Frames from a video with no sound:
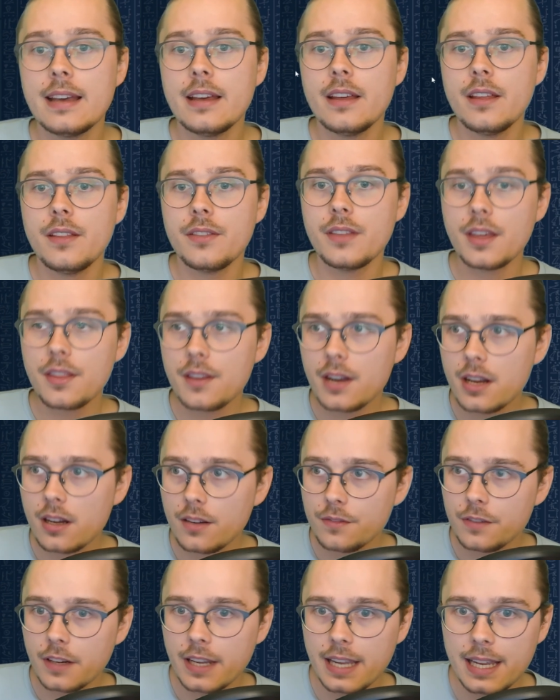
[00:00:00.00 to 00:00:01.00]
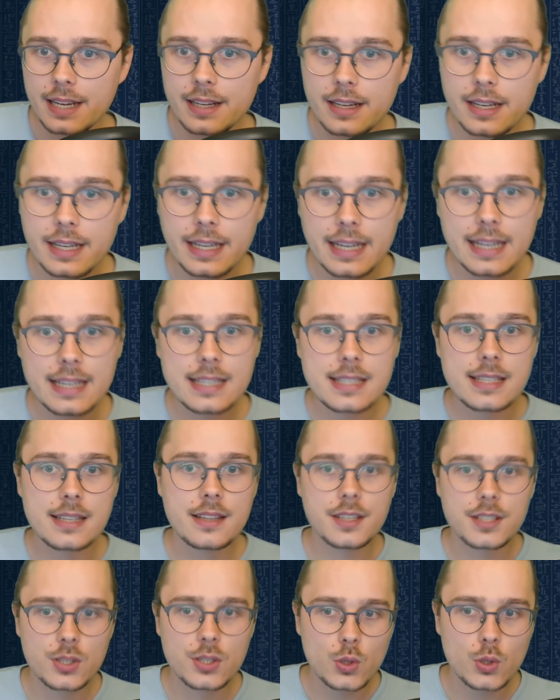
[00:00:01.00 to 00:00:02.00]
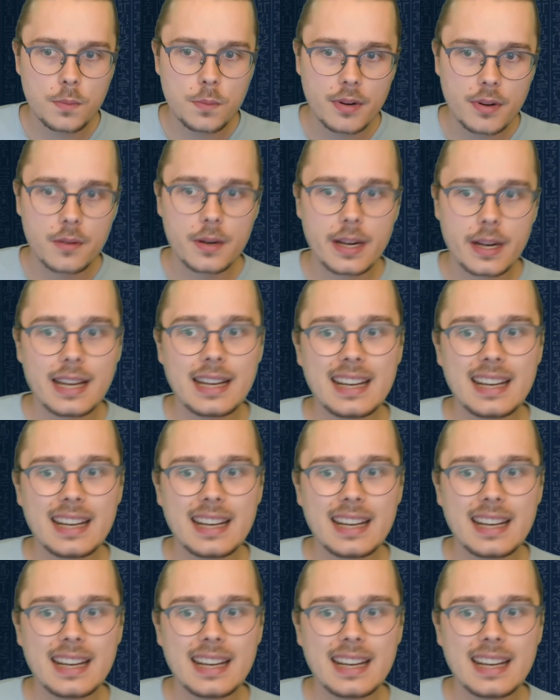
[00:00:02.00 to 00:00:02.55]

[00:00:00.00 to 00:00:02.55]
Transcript: The other card for K9 is the super rare